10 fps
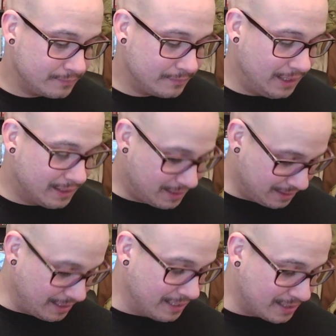it's
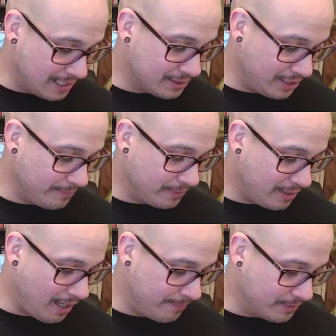the it's that same
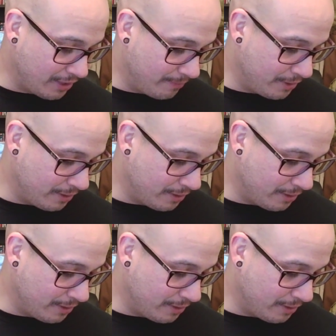coffee shop. You